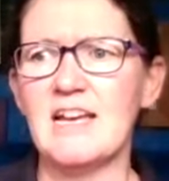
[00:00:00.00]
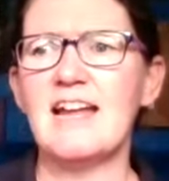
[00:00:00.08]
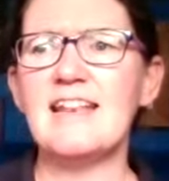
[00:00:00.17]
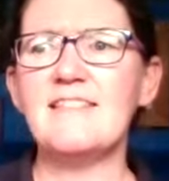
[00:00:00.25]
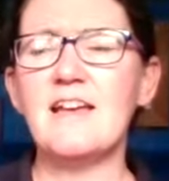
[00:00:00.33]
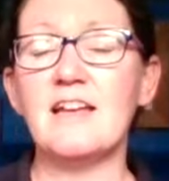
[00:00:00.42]

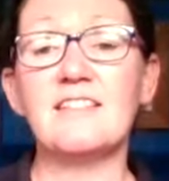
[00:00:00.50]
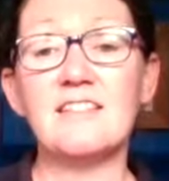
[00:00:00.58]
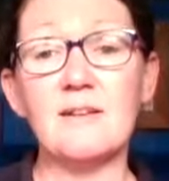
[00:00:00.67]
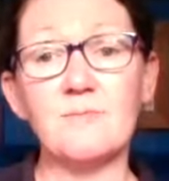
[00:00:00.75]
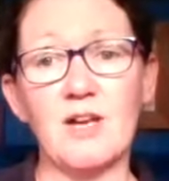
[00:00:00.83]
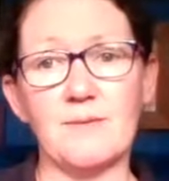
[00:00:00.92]
And
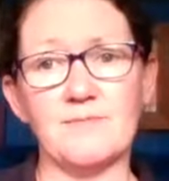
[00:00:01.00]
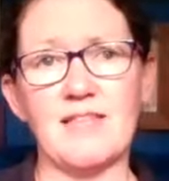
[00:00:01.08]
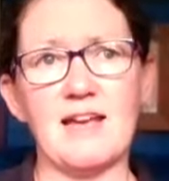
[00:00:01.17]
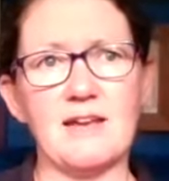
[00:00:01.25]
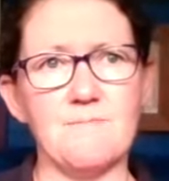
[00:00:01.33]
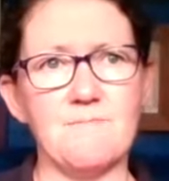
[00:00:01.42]
sometimes
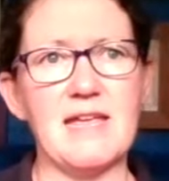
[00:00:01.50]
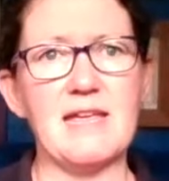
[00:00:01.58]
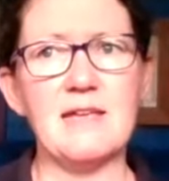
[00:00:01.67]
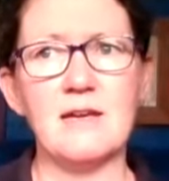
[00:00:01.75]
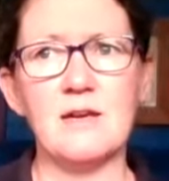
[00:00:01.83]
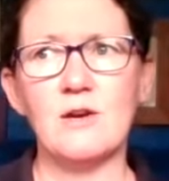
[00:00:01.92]
that can
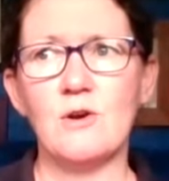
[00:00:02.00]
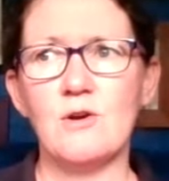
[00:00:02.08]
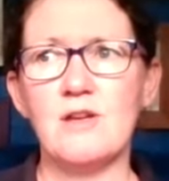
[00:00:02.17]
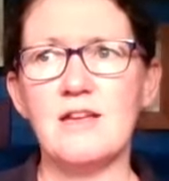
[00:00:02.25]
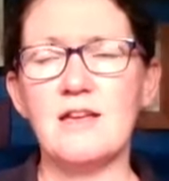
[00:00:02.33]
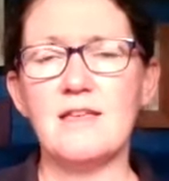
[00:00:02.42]
be
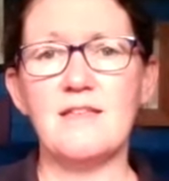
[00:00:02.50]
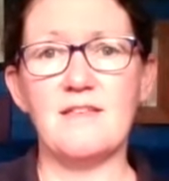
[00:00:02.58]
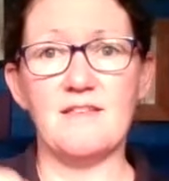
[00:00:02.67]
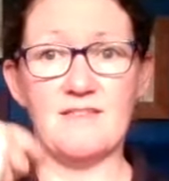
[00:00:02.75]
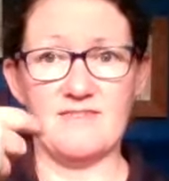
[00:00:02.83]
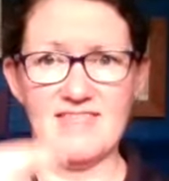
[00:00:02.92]

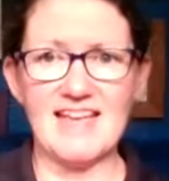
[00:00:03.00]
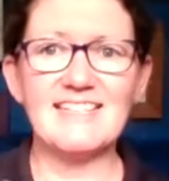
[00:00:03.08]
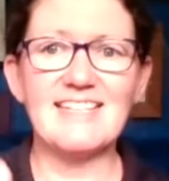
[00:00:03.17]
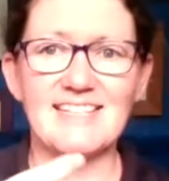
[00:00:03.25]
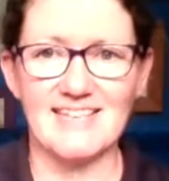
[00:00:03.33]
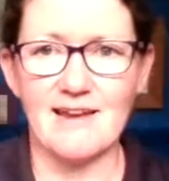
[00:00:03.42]

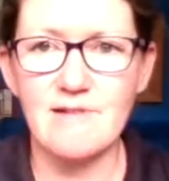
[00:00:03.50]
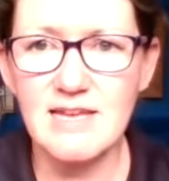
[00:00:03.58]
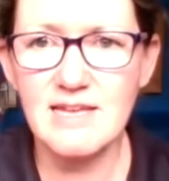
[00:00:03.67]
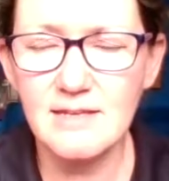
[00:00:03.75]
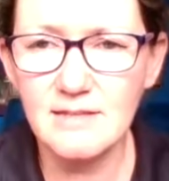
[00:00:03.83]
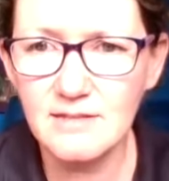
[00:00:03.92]

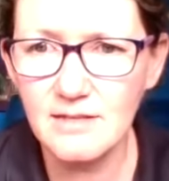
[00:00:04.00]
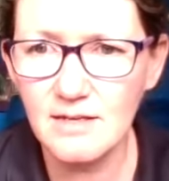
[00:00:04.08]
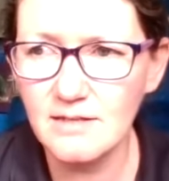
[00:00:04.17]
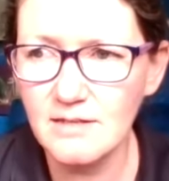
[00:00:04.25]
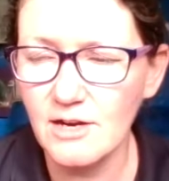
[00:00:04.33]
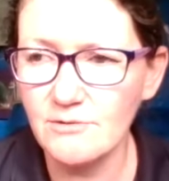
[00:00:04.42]
necessary to,
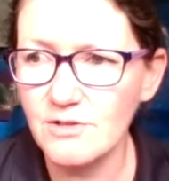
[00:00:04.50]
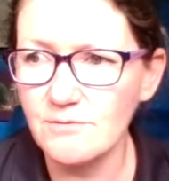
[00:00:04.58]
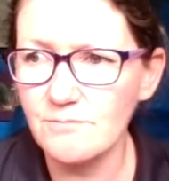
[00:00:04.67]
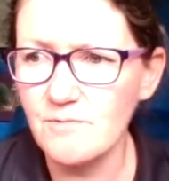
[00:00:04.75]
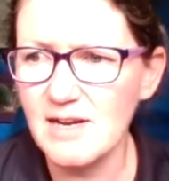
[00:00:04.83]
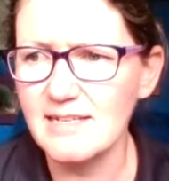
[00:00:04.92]
you know, to
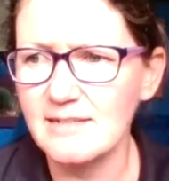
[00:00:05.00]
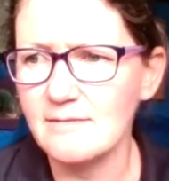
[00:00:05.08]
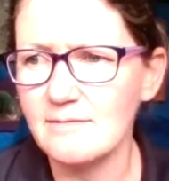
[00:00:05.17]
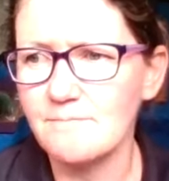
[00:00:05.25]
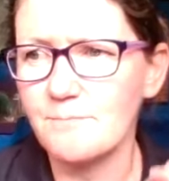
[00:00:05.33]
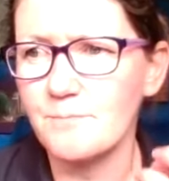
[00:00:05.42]
really
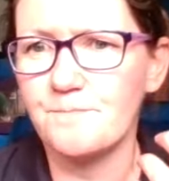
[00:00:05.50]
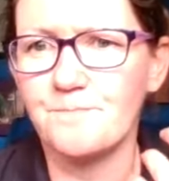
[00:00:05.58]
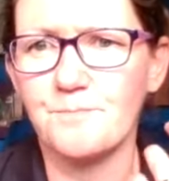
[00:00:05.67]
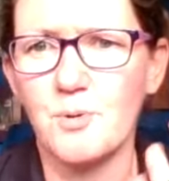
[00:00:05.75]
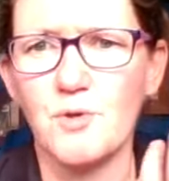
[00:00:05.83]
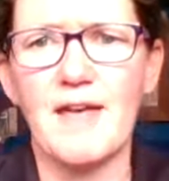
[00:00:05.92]

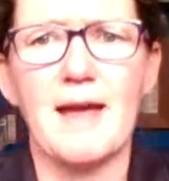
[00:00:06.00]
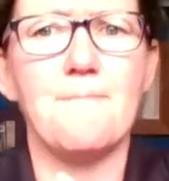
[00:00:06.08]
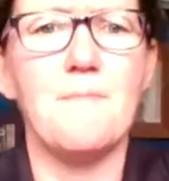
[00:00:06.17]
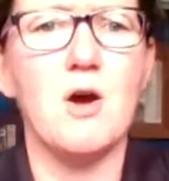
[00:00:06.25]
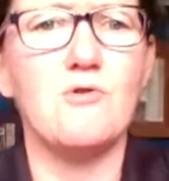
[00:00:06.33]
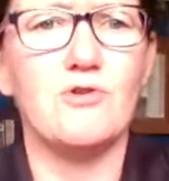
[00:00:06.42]
put that
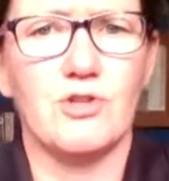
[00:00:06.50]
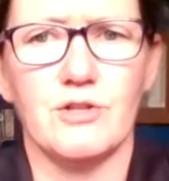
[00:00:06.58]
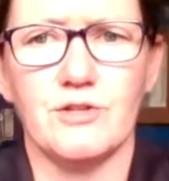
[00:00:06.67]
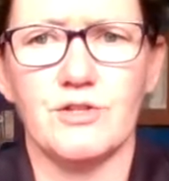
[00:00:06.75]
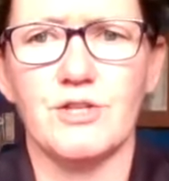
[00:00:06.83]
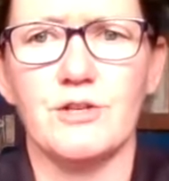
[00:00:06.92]

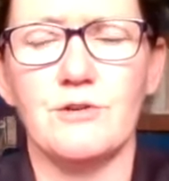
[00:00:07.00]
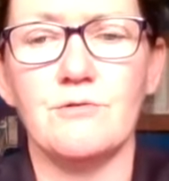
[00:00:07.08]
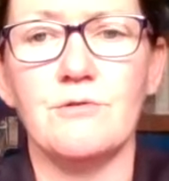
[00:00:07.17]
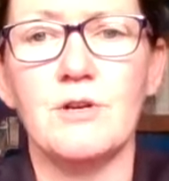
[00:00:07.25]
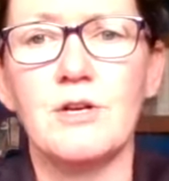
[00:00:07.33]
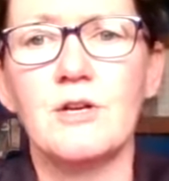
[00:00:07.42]
emotion
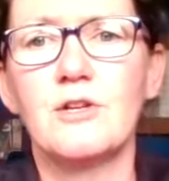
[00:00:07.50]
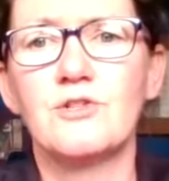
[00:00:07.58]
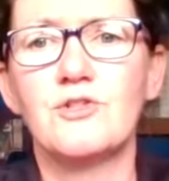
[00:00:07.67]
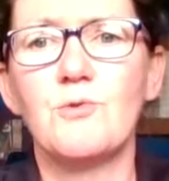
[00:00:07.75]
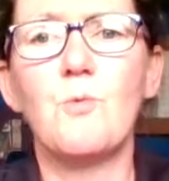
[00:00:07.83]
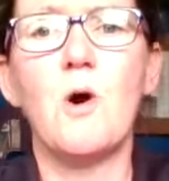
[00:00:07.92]
to
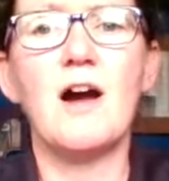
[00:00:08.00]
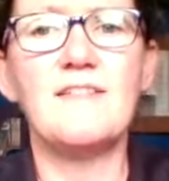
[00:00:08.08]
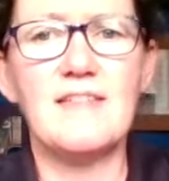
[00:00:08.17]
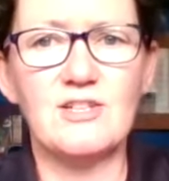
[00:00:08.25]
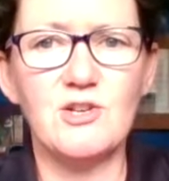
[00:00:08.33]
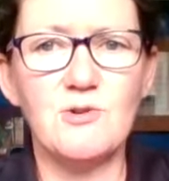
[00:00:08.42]
why
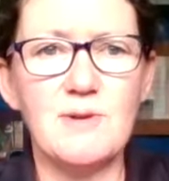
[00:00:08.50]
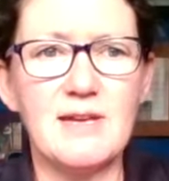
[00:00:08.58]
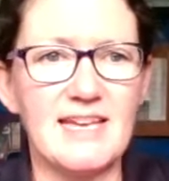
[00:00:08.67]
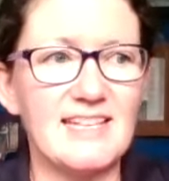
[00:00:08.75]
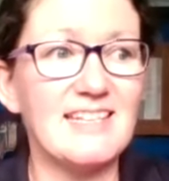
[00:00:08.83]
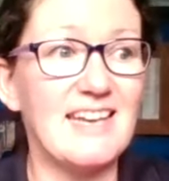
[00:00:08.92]
they're doing
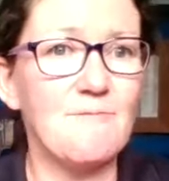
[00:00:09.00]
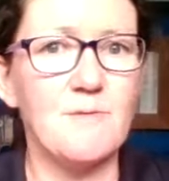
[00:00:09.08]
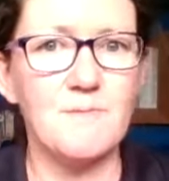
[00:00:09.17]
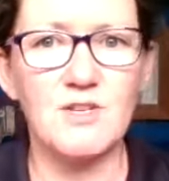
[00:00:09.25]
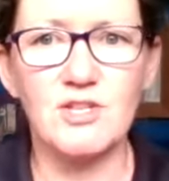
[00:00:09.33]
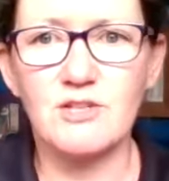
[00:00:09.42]
it, give them
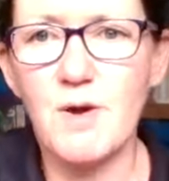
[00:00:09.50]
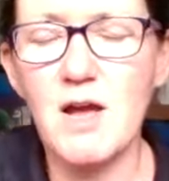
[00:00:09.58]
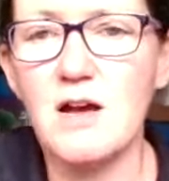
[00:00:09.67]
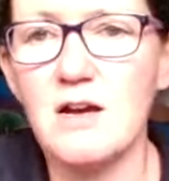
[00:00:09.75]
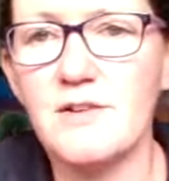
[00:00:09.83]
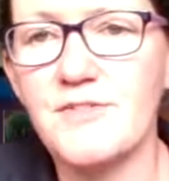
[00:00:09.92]
the
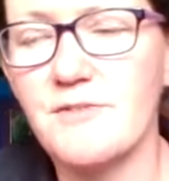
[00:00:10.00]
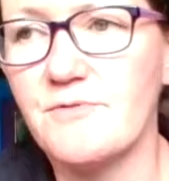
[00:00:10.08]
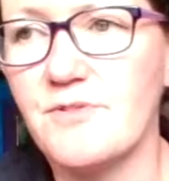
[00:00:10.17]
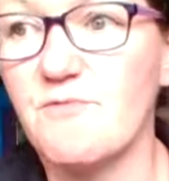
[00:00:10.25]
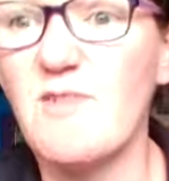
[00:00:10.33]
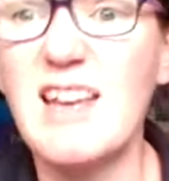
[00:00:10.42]
spur,
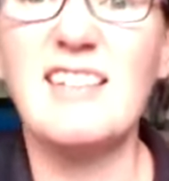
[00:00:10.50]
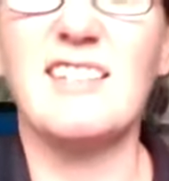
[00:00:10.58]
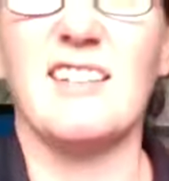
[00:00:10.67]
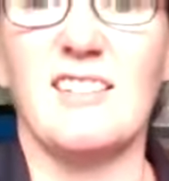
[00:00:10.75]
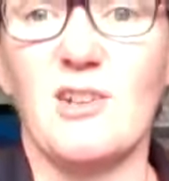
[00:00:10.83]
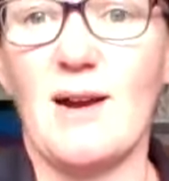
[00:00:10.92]
the
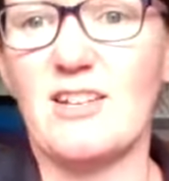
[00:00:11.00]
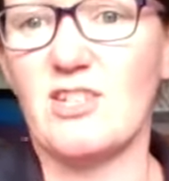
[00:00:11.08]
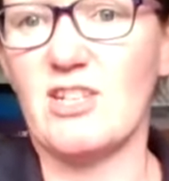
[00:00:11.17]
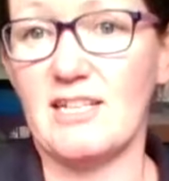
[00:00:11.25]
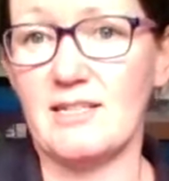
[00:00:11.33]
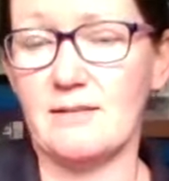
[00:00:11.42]
reason to
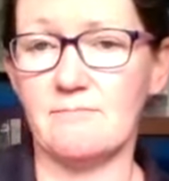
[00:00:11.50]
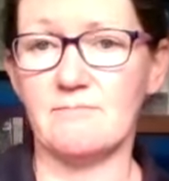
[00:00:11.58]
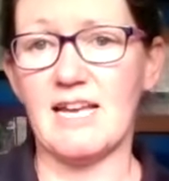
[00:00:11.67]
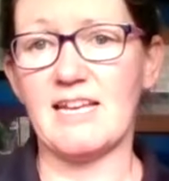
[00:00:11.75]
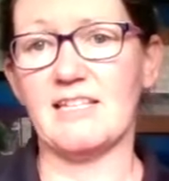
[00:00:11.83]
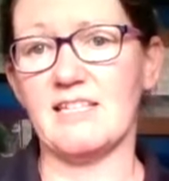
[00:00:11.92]
actually
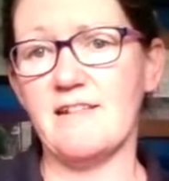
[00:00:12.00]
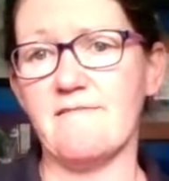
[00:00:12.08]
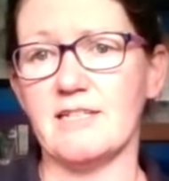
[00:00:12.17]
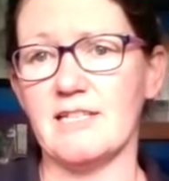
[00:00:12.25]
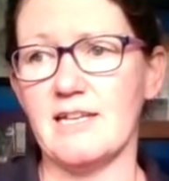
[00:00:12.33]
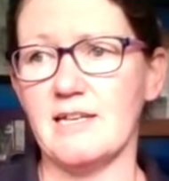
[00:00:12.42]
take it
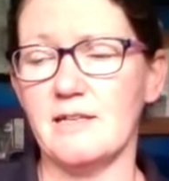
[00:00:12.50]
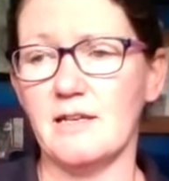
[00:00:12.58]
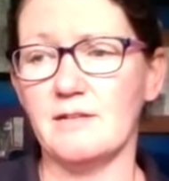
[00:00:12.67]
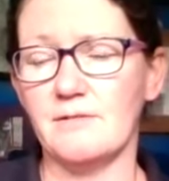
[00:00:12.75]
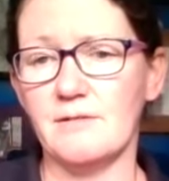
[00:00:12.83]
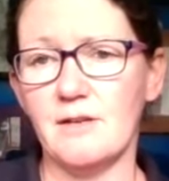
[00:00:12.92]
seriously and
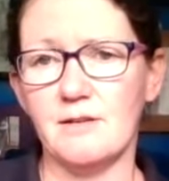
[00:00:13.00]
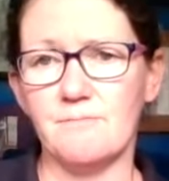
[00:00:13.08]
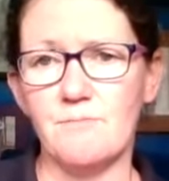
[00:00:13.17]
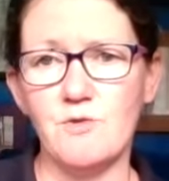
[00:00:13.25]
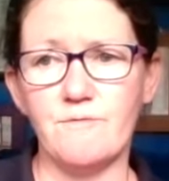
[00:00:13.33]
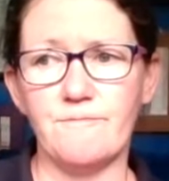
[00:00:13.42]

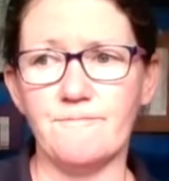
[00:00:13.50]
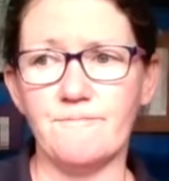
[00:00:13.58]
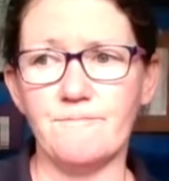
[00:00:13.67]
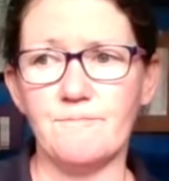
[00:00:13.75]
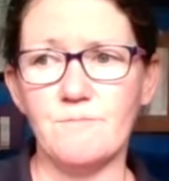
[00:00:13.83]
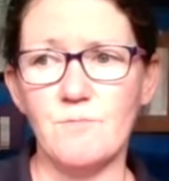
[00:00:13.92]

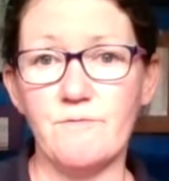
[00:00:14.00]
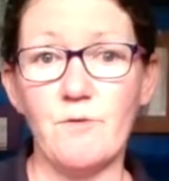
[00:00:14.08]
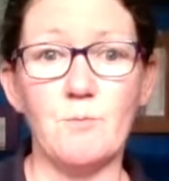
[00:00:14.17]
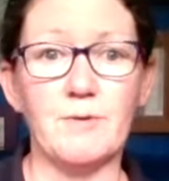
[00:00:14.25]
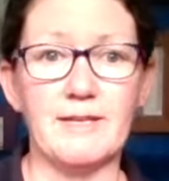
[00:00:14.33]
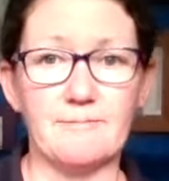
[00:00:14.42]
move
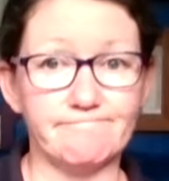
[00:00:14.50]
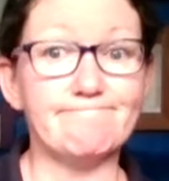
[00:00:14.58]
on with it.